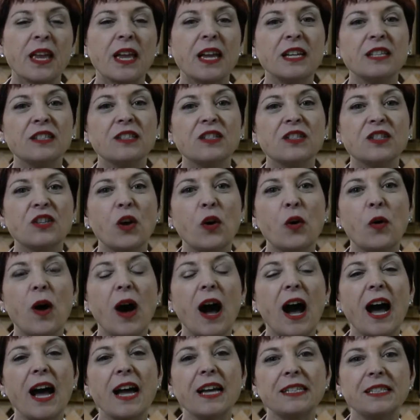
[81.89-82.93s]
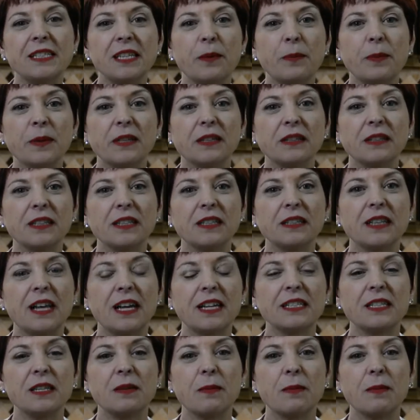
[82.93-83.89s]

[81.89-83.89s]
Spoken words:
And so I typically like